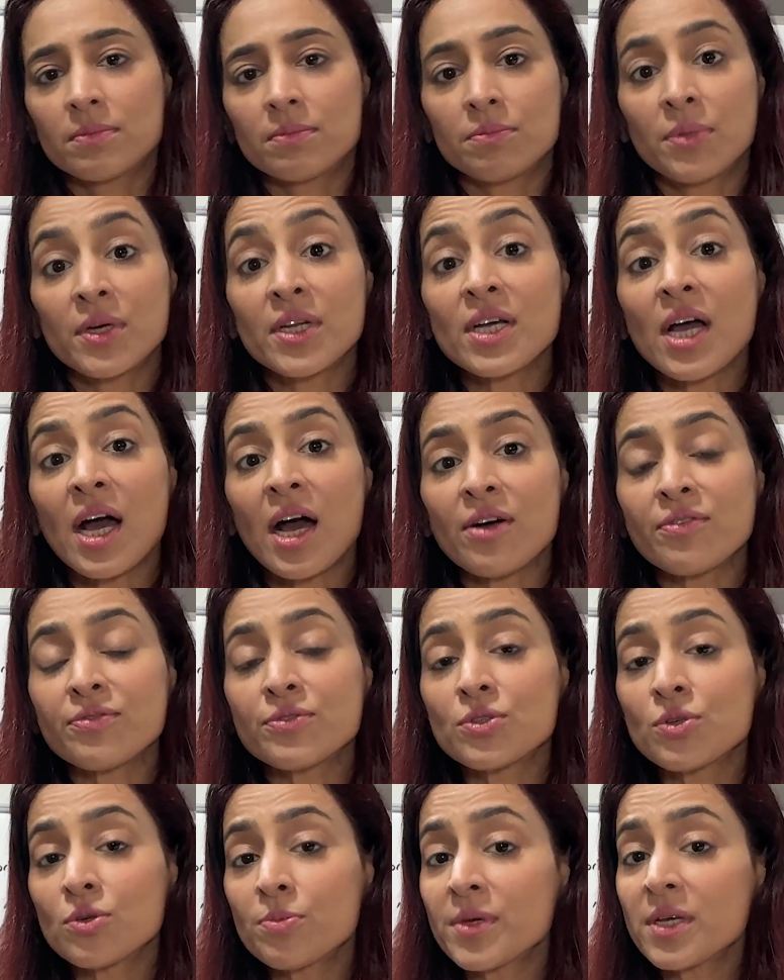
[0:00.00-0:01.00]
But you have
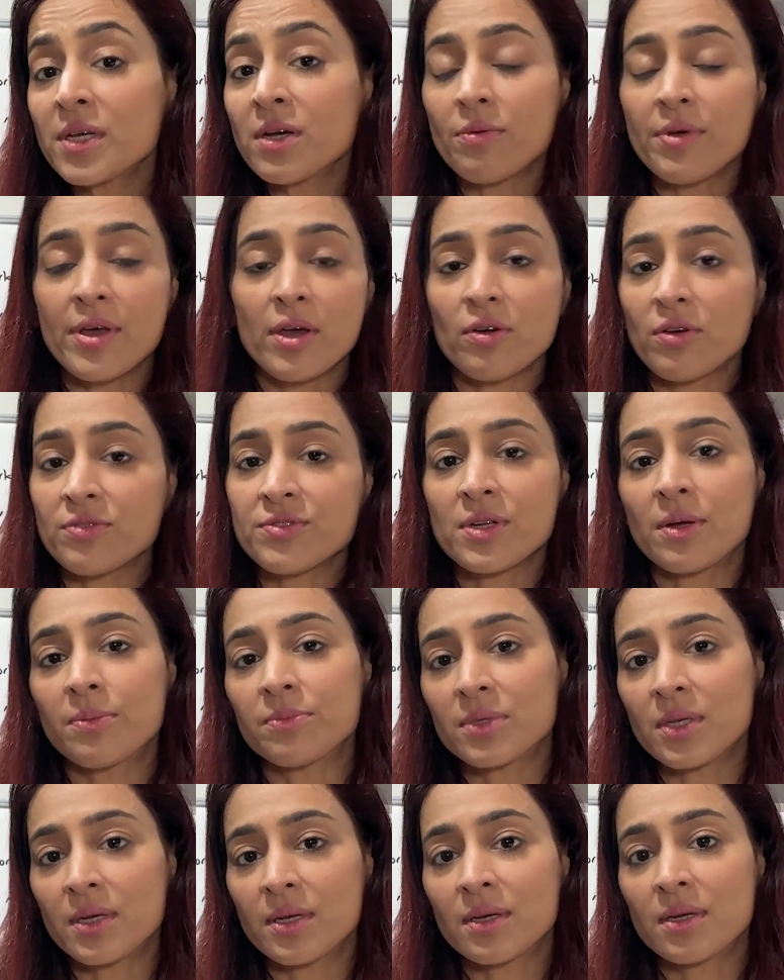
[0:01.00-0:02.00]
to be aware of
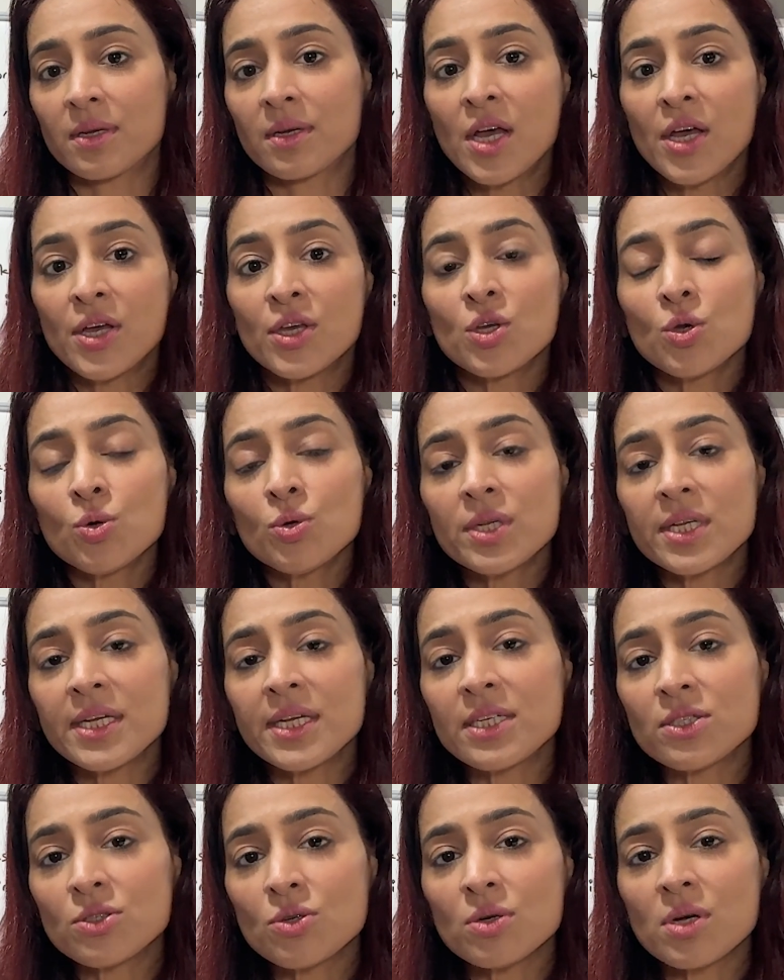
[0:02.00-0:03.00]
something. You
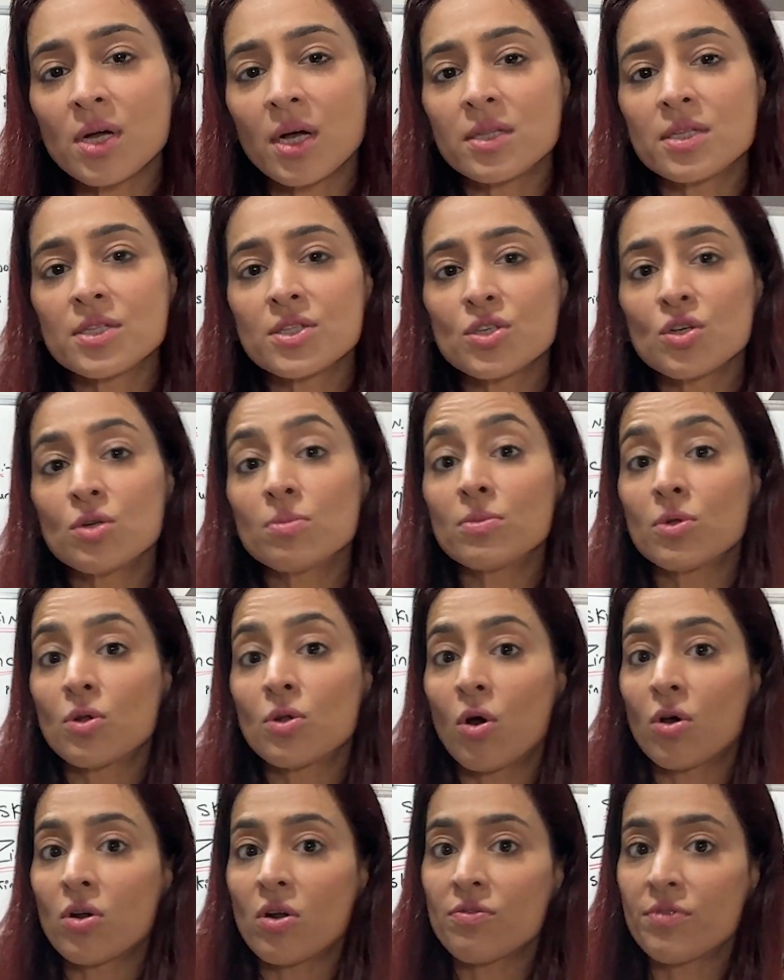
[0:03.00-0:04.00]
need to consume
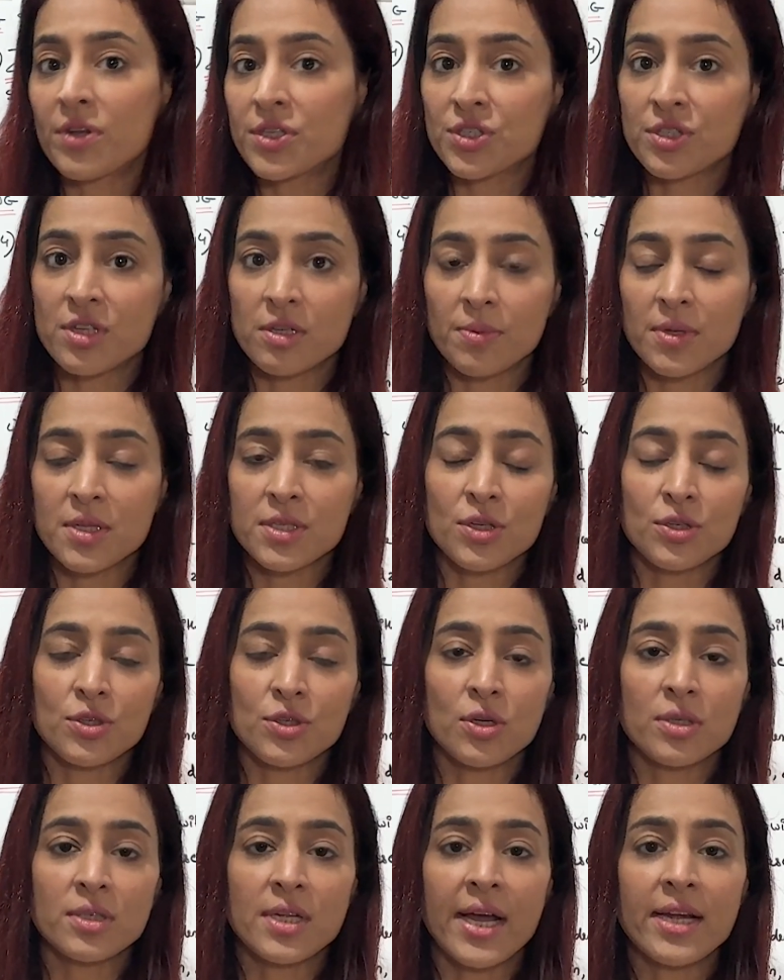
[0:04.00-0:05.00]
lot of vegetables in
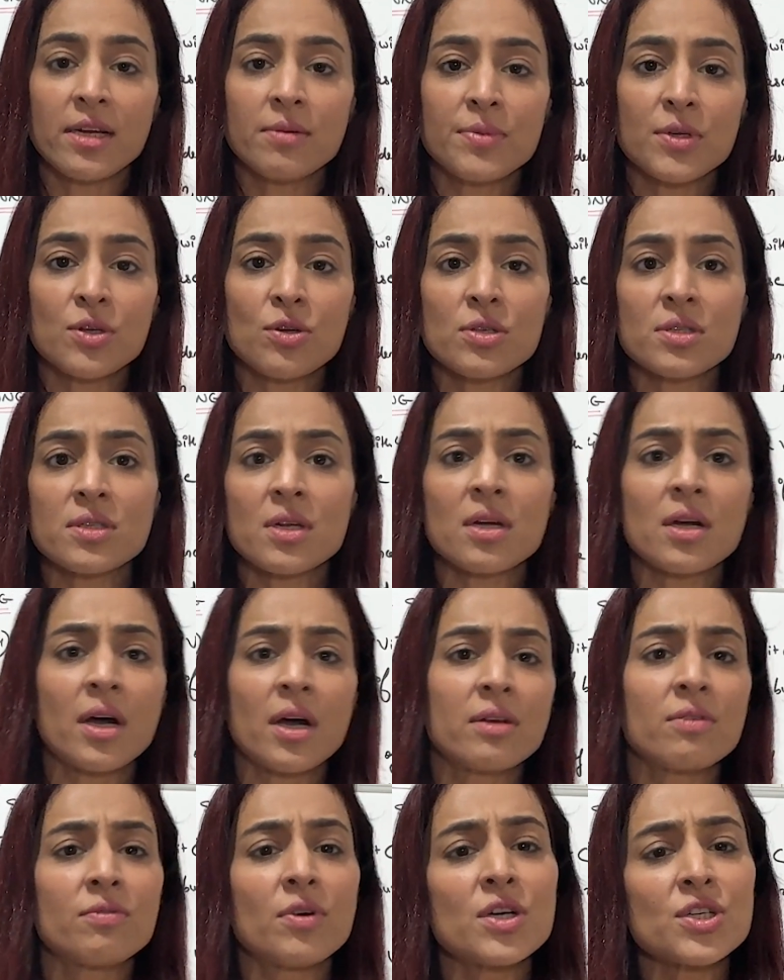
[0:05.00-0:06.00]
your diet because the
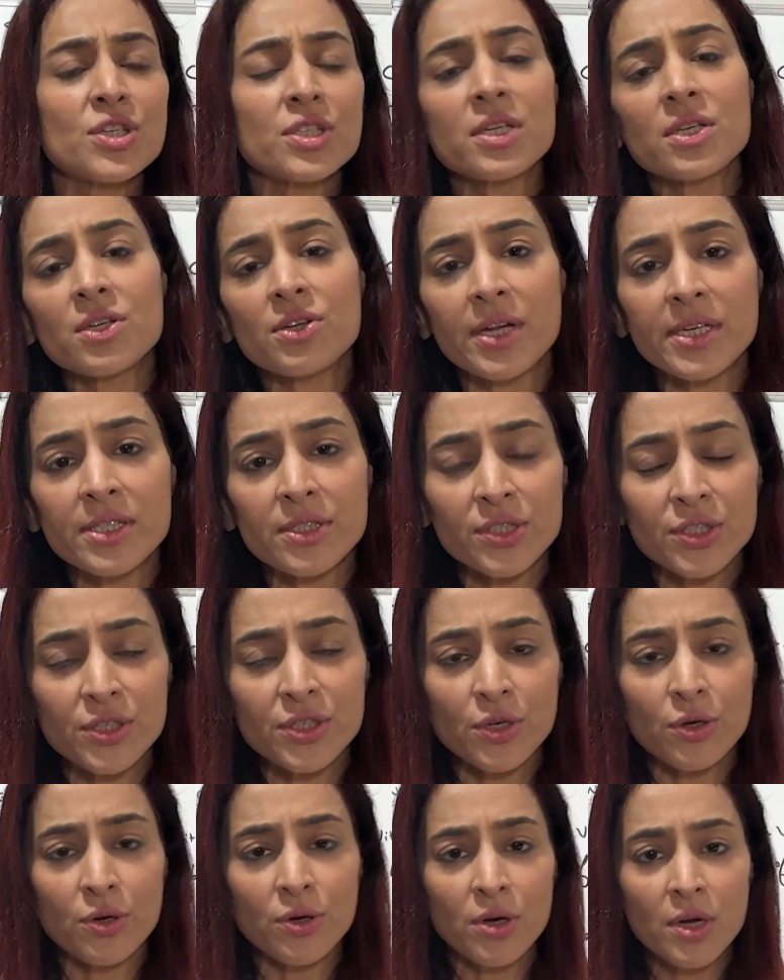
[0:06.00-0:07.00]
conversion
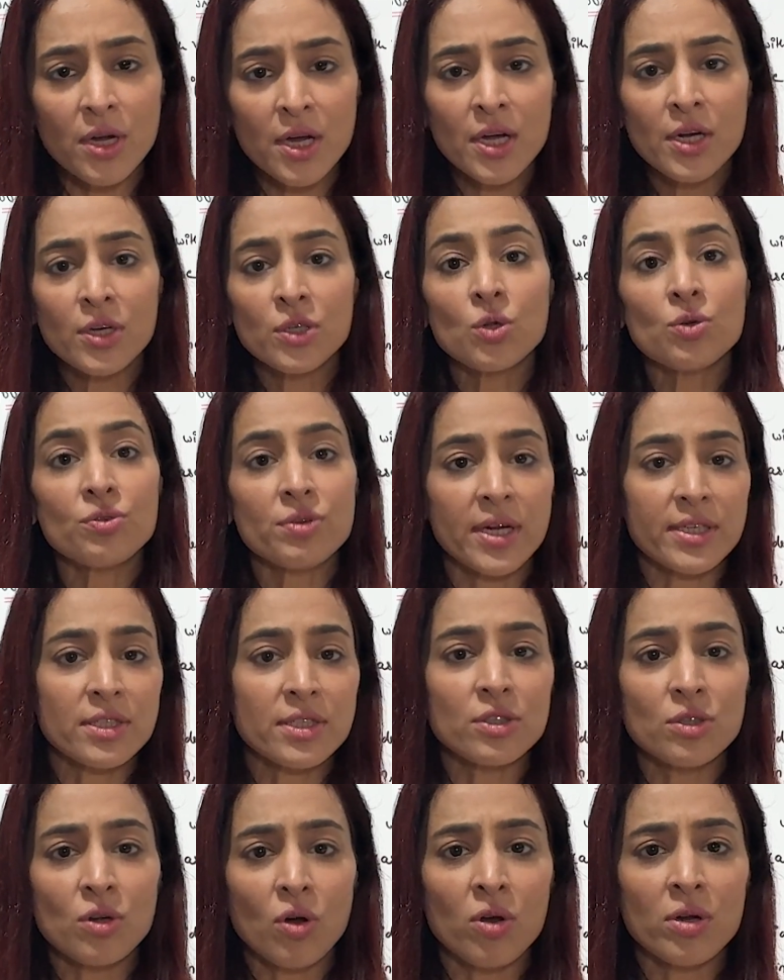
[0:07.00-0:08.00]
ratio to
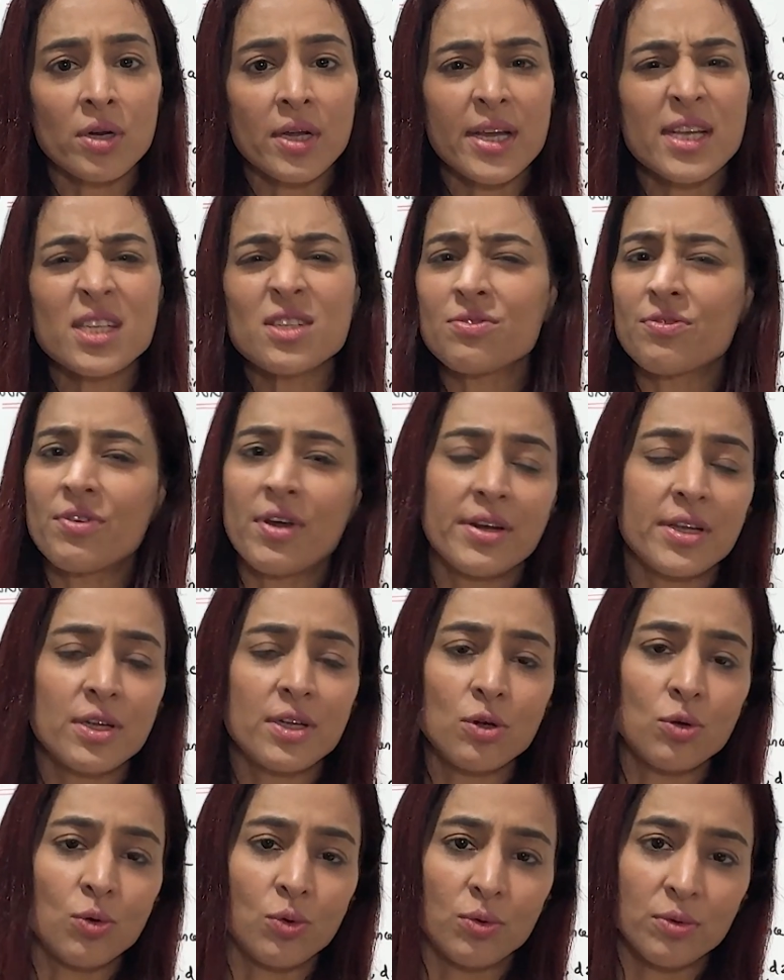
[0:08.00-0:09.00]
retinol is very
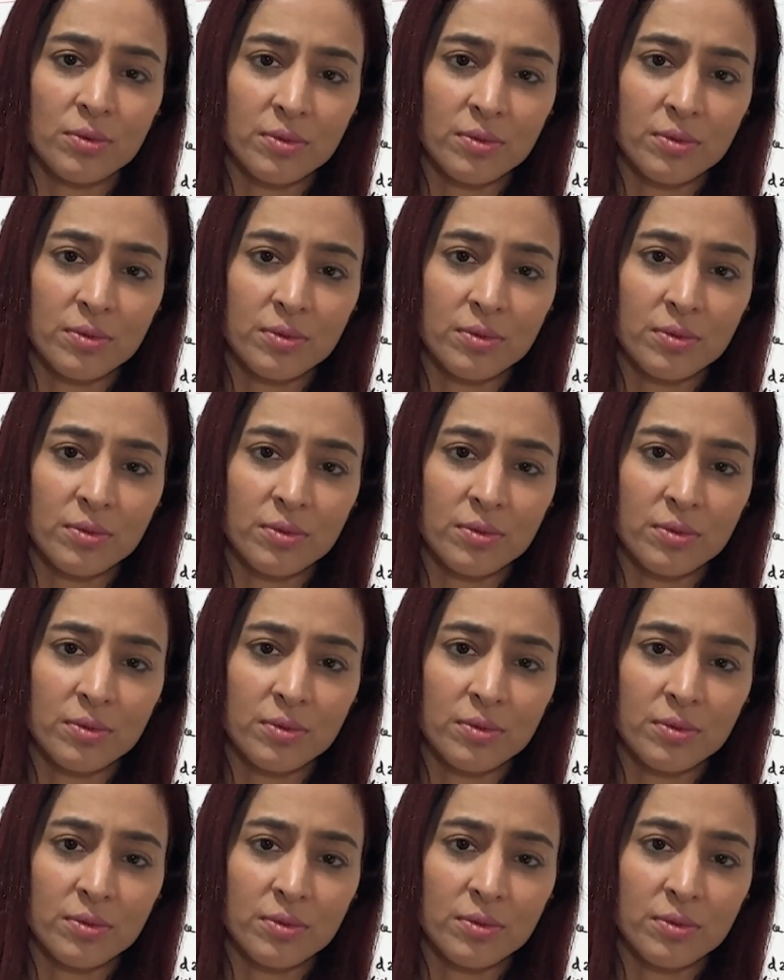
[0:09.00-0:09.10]
low.